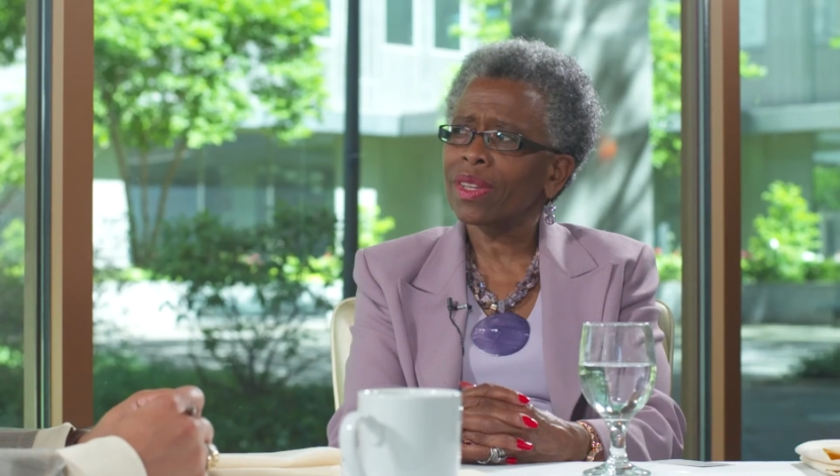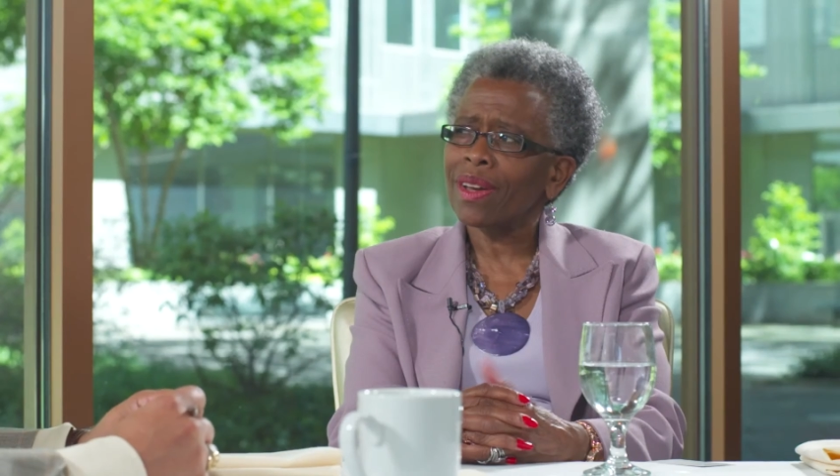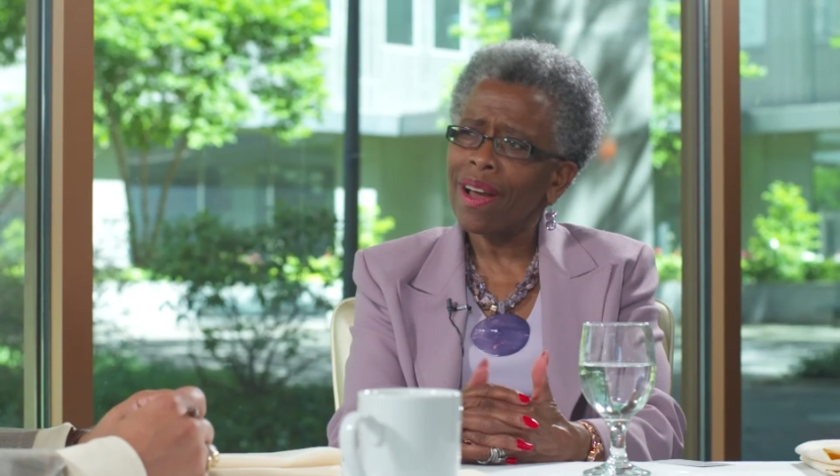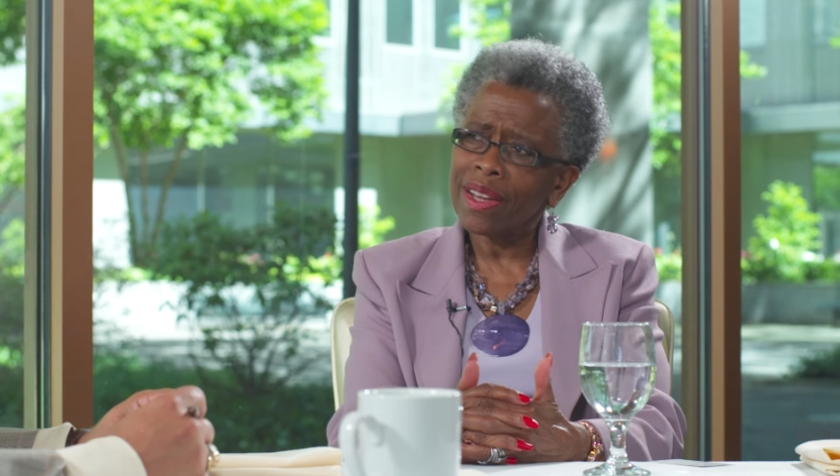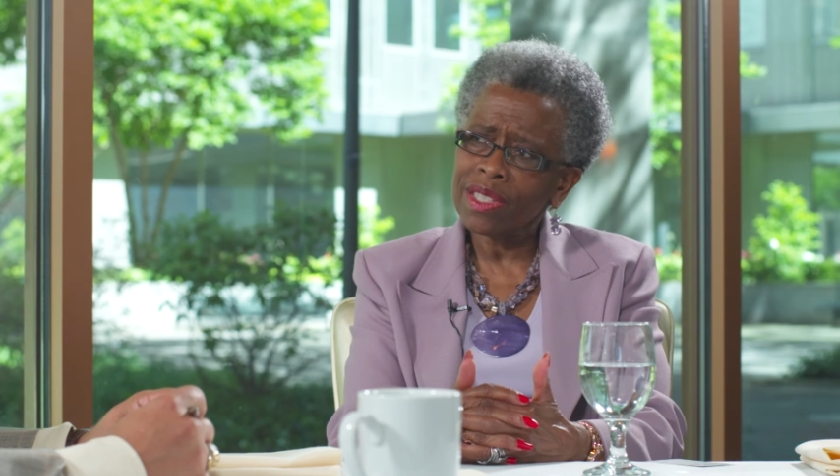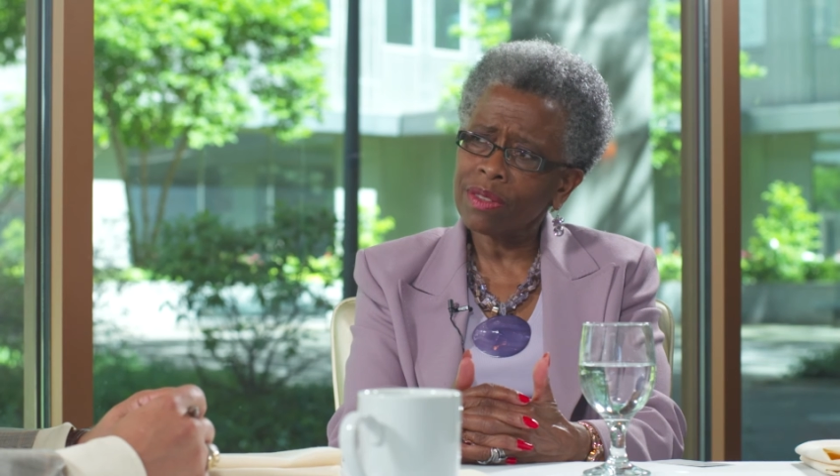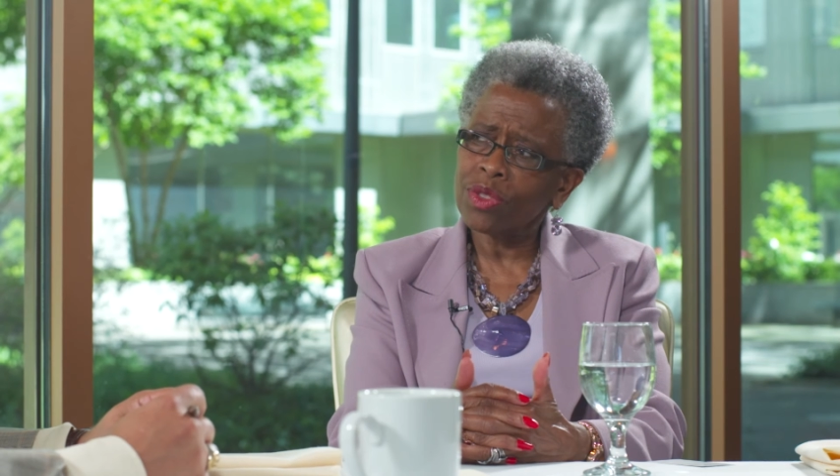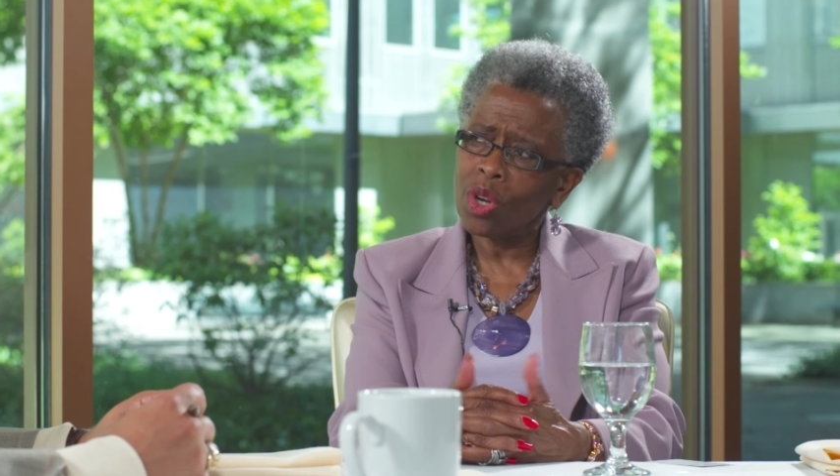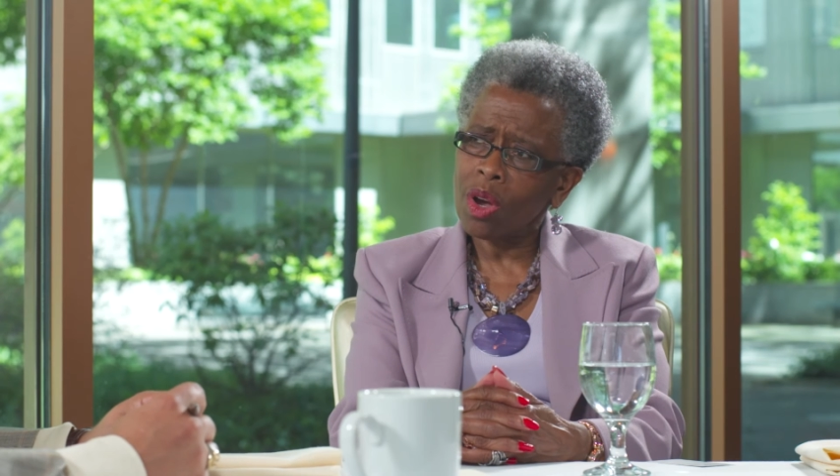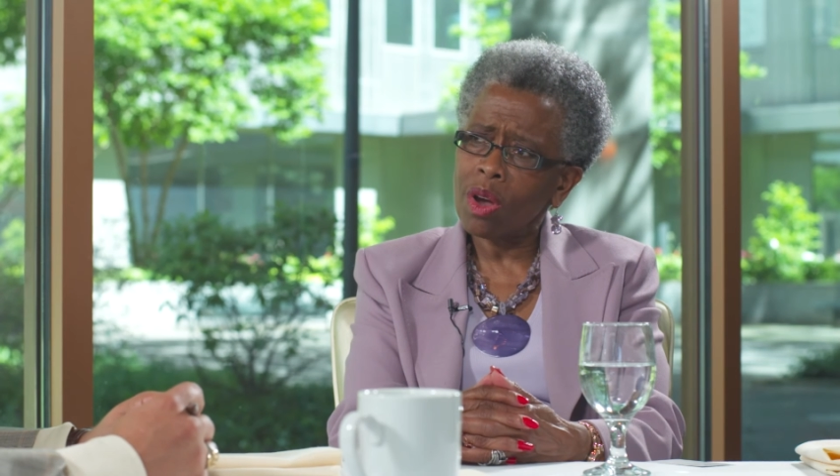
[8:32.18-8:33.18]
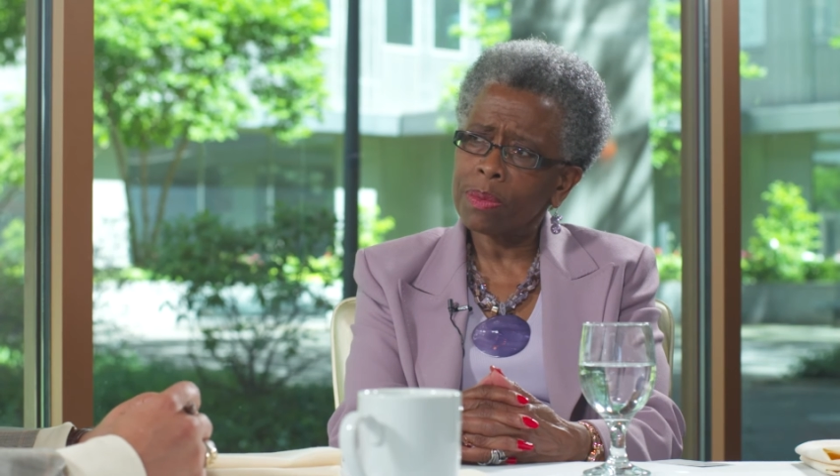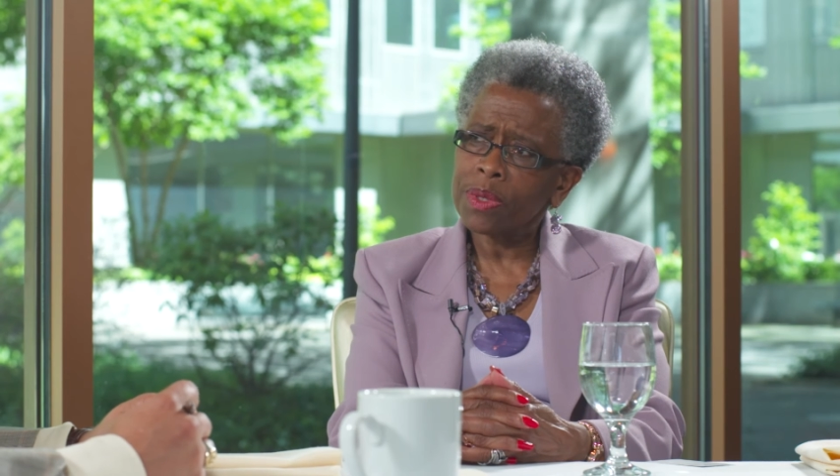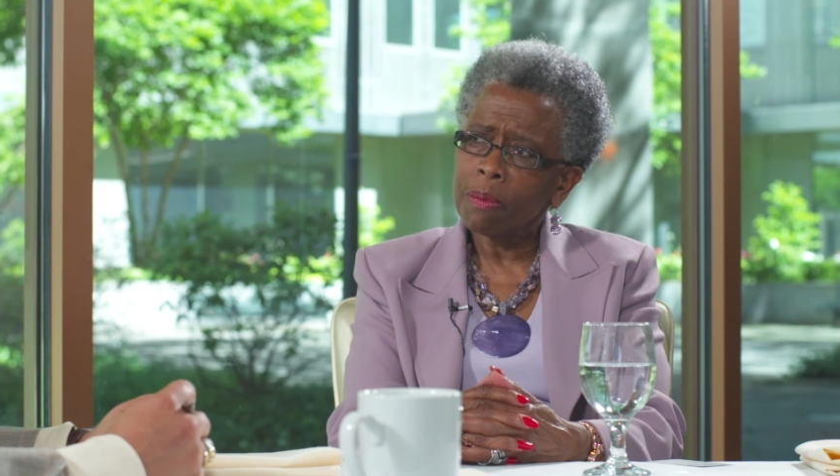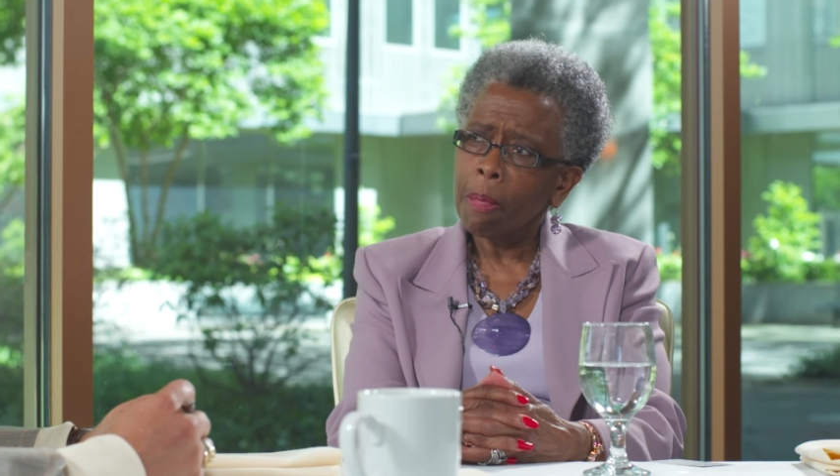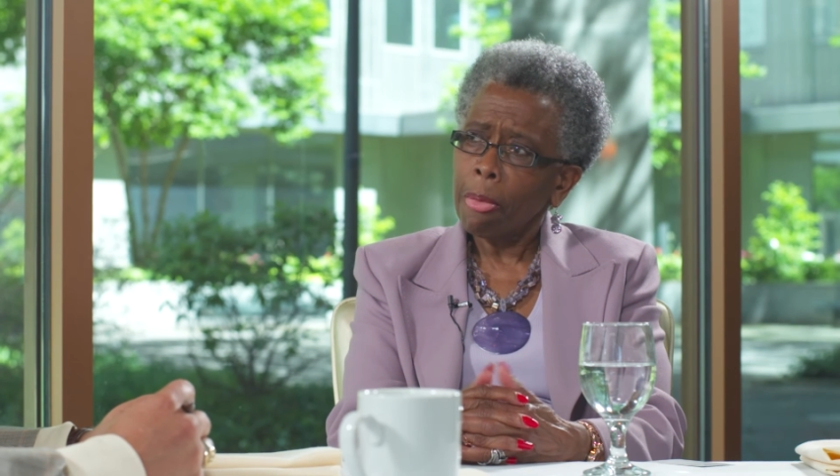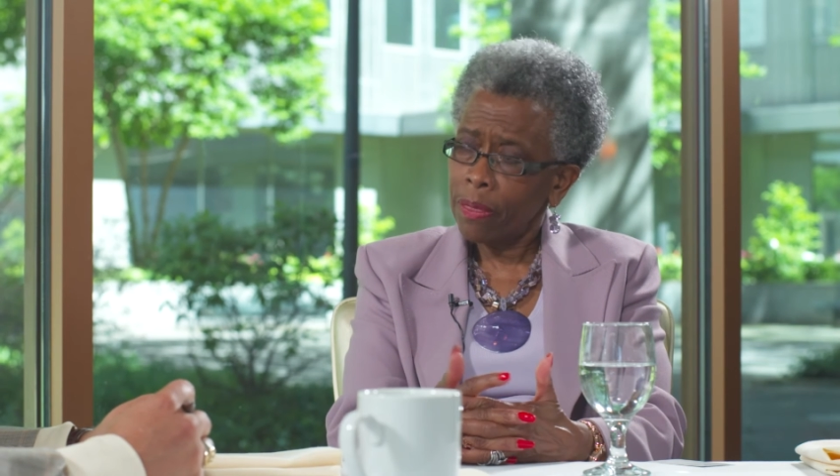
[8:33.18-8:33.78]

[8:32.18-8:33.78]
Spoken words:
at the kinds of jobs